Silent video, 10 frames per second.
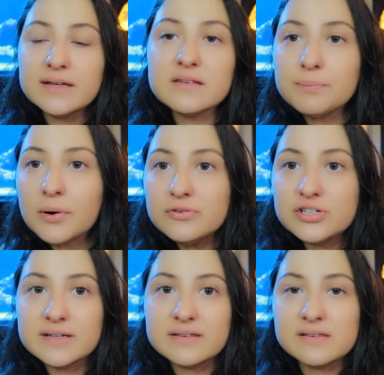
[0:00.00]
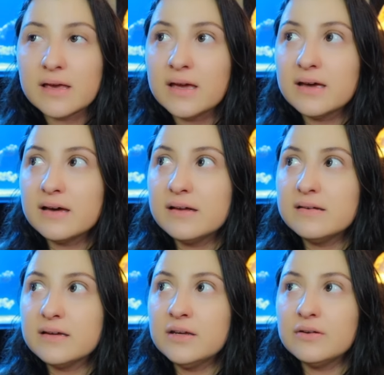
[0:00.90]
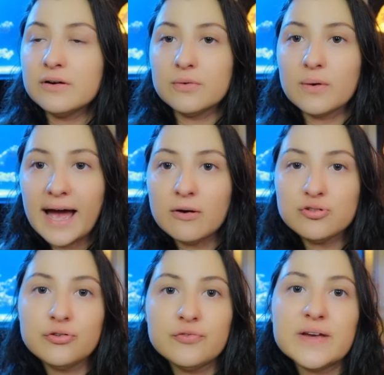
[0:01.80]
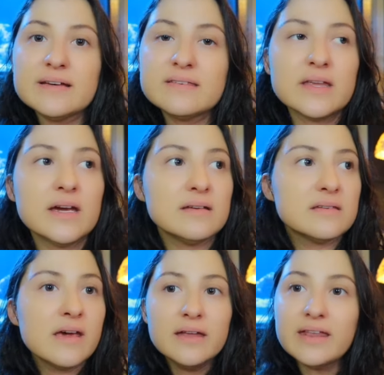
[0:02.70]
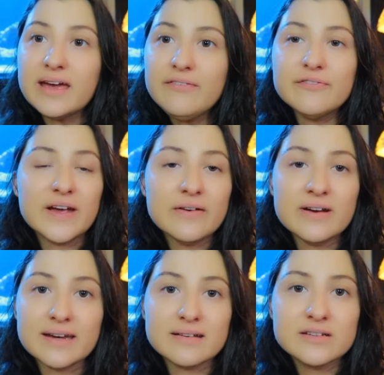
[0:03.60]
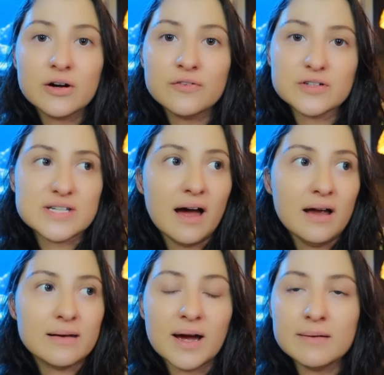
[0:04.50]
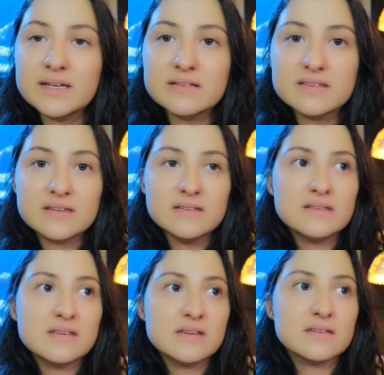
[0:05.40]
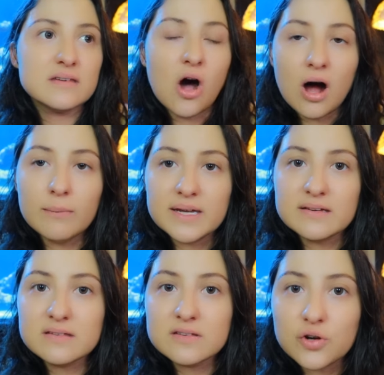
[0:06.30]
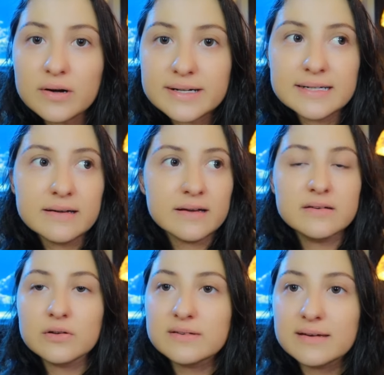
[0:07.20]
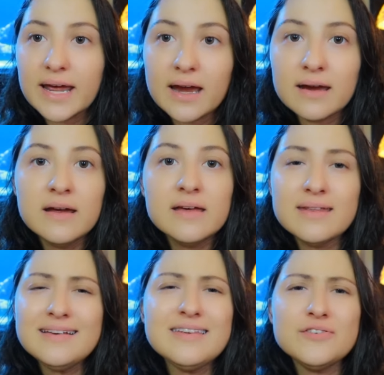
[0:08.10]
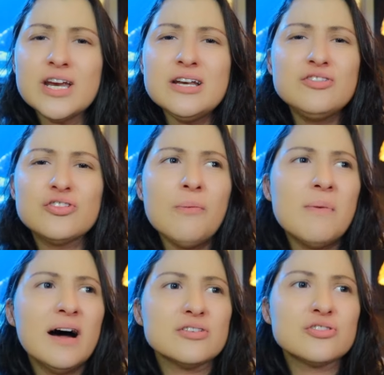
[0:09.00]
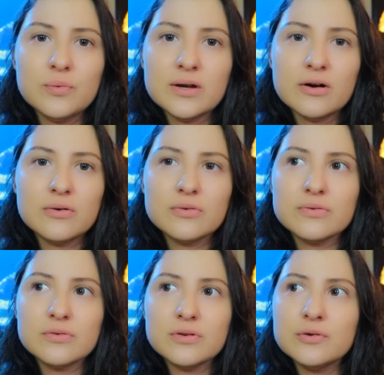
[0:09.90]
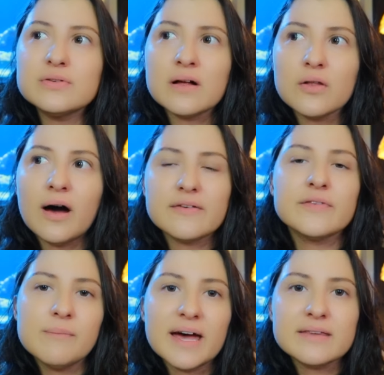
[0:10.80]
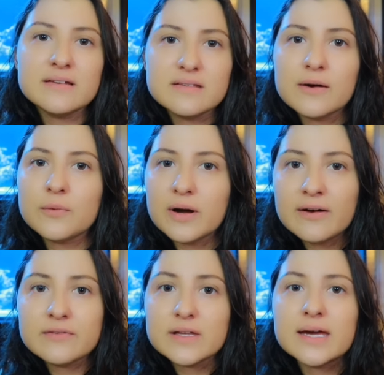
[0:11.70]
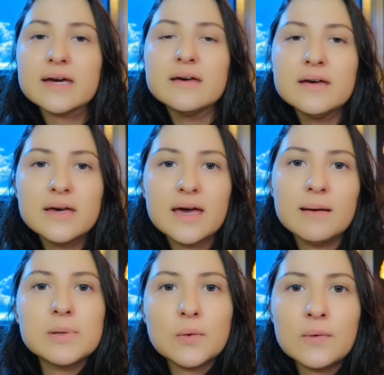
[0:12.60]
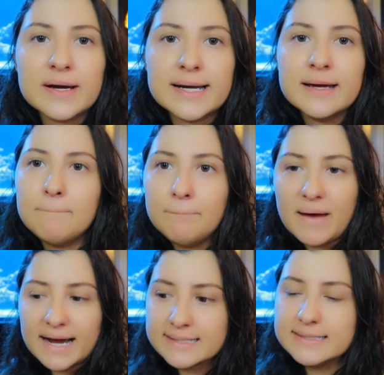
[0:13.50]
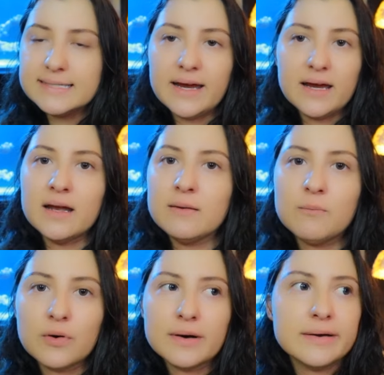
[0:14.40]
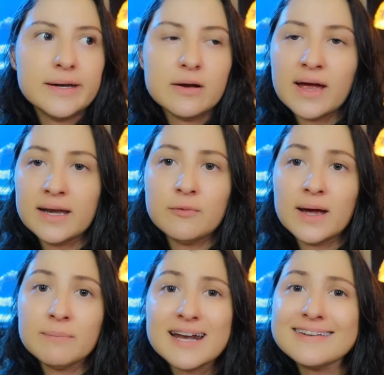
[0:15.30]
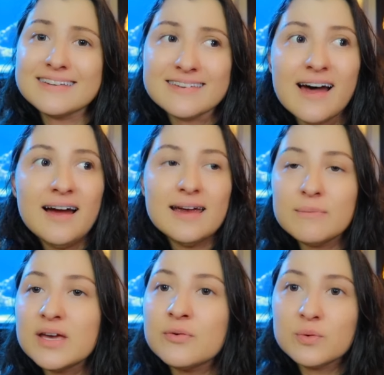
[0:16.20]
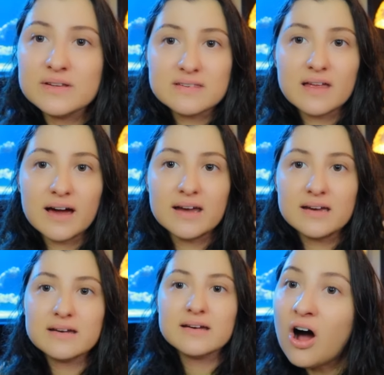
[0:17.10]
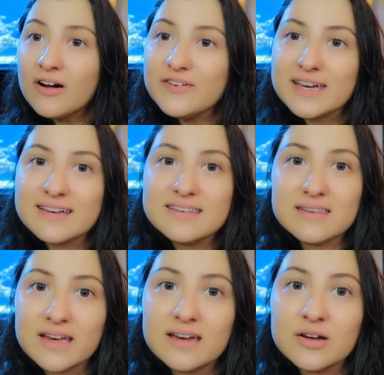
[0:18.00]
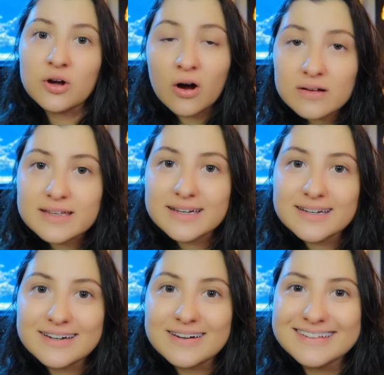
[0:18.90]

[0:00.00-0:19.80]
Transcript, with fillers: these approaches and, you know, how to fix things, they have varied over time. I mean, since this hobby started until today, things have changed so much. We don't use a lot of the methods that were heavily employed back in the day anymore, you know, anyway. But at the time, it was like obvious that garlic,